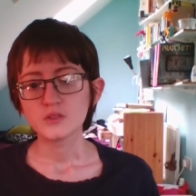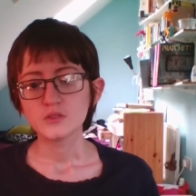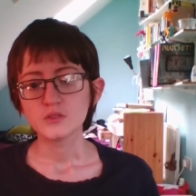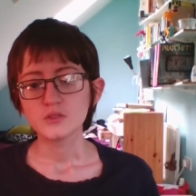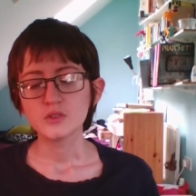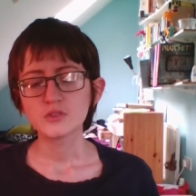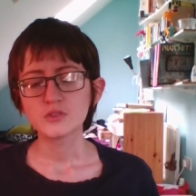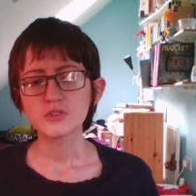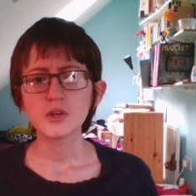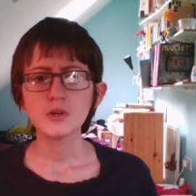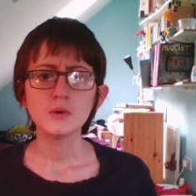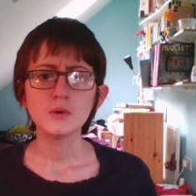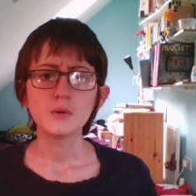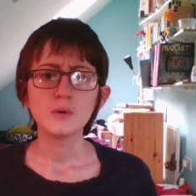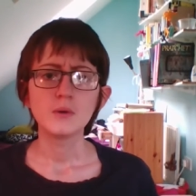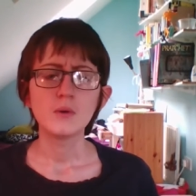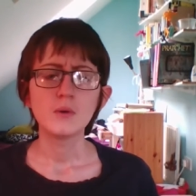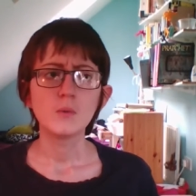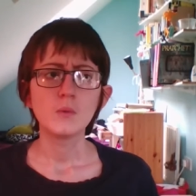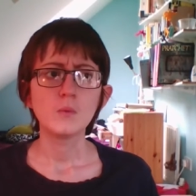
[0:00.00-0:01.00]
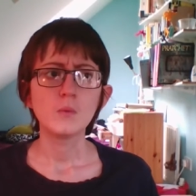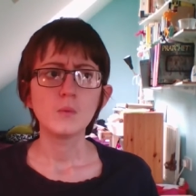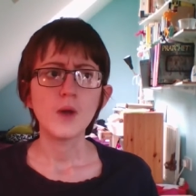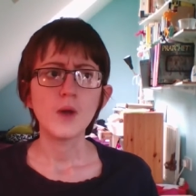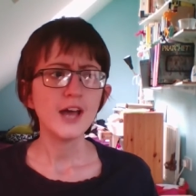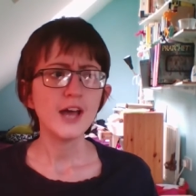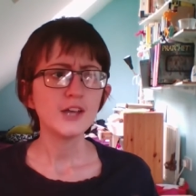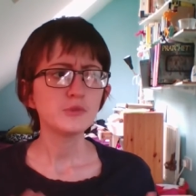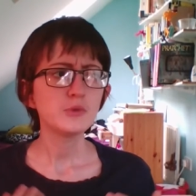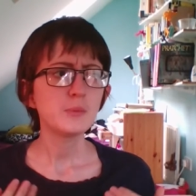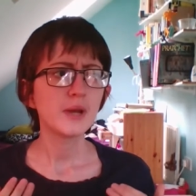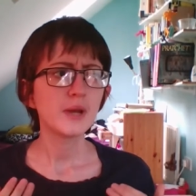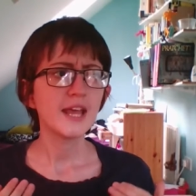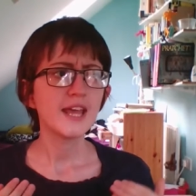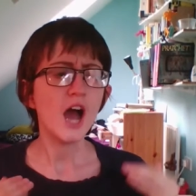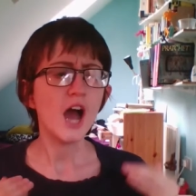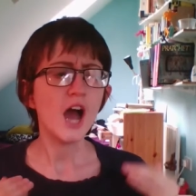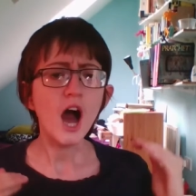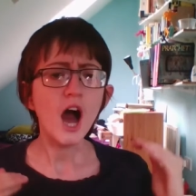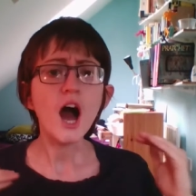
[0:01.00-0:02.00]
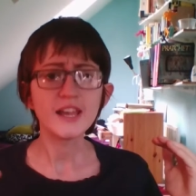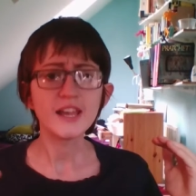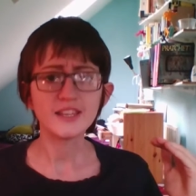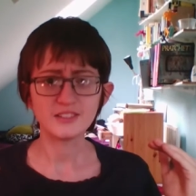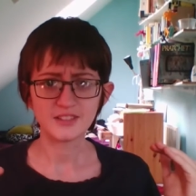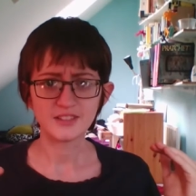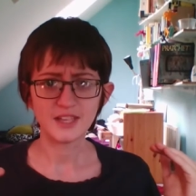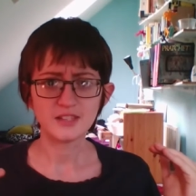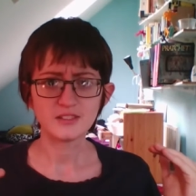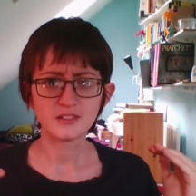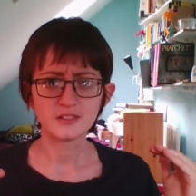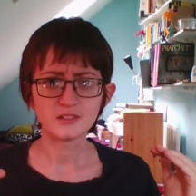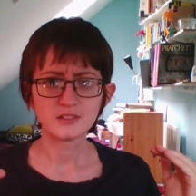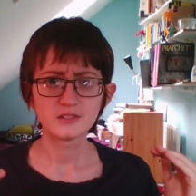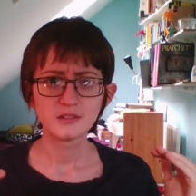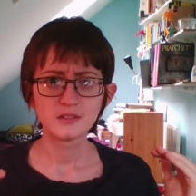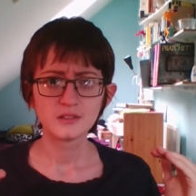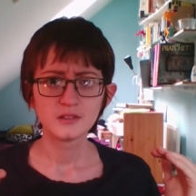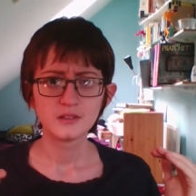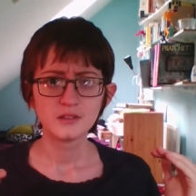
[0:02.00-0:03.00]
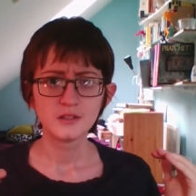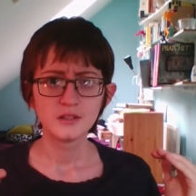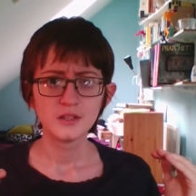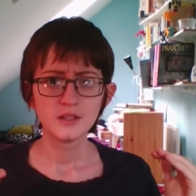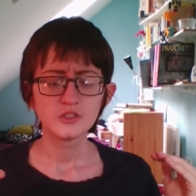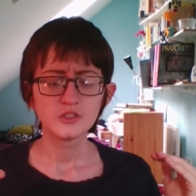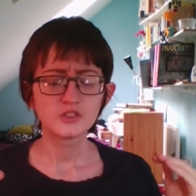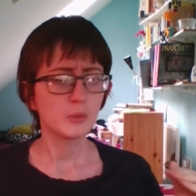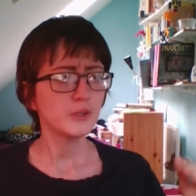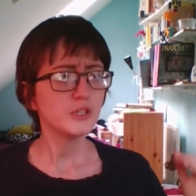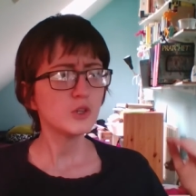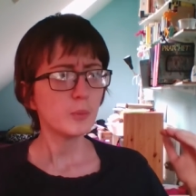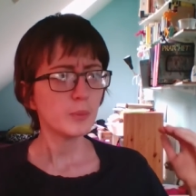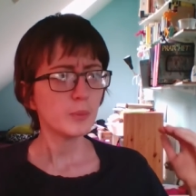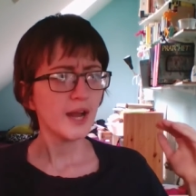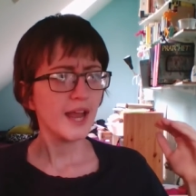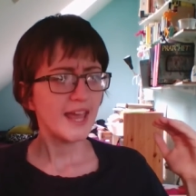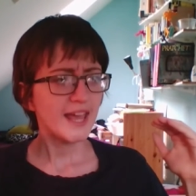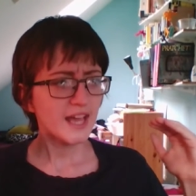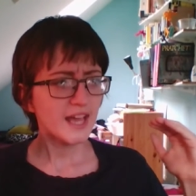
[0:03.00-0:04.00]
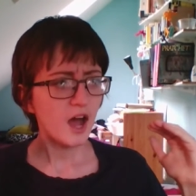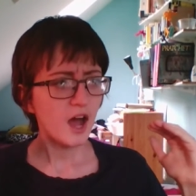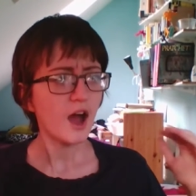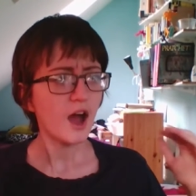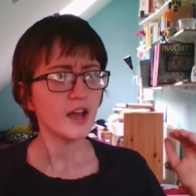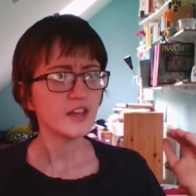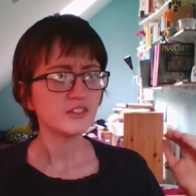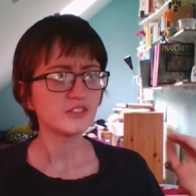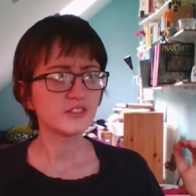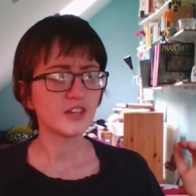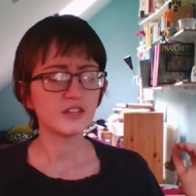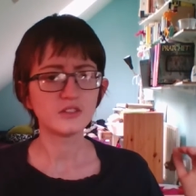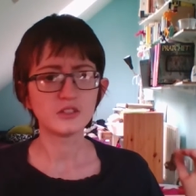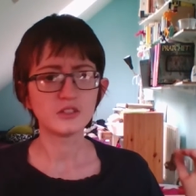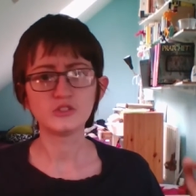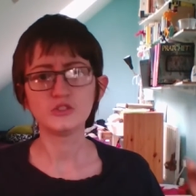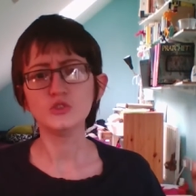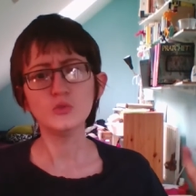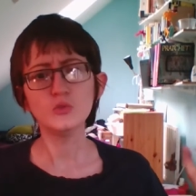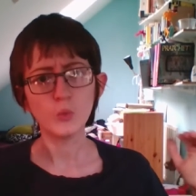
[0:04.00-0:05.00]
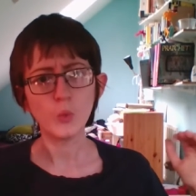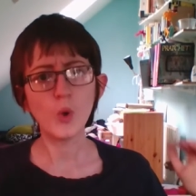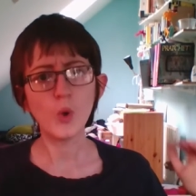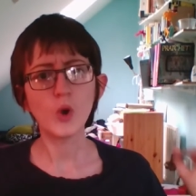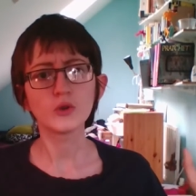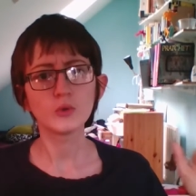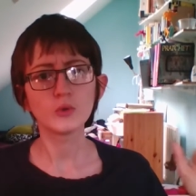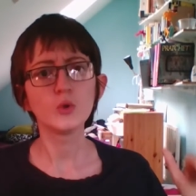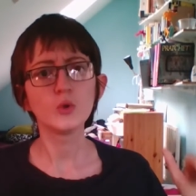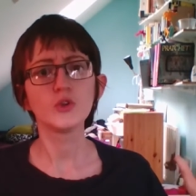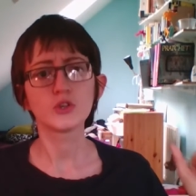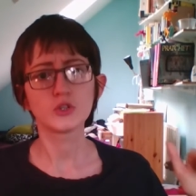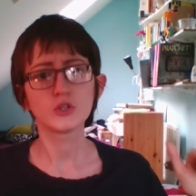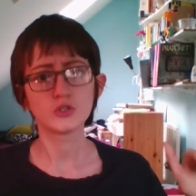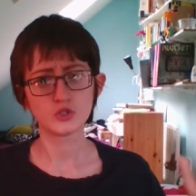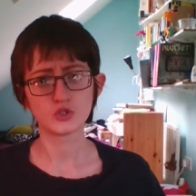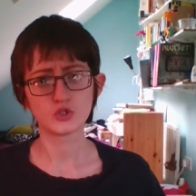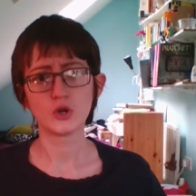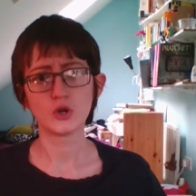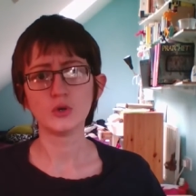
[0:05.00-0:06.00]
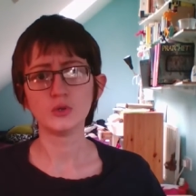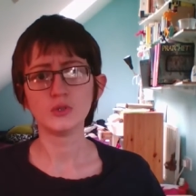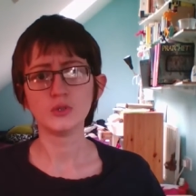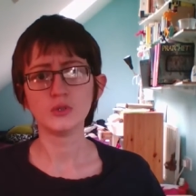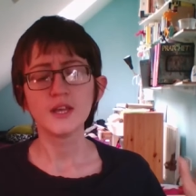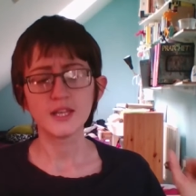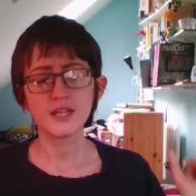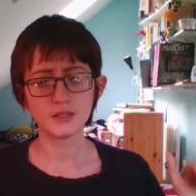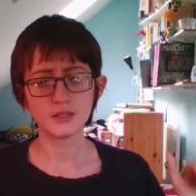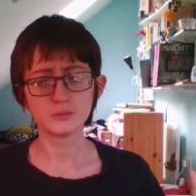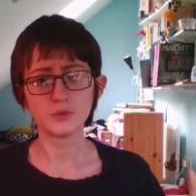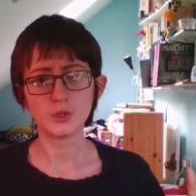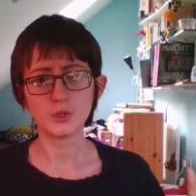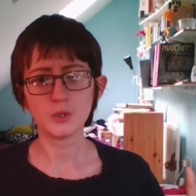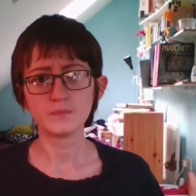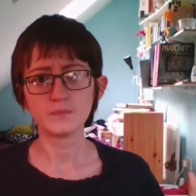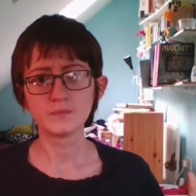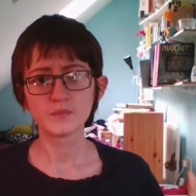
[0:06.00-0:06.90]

So how do we play high status? So when you're playing high status, you want all the control in the room.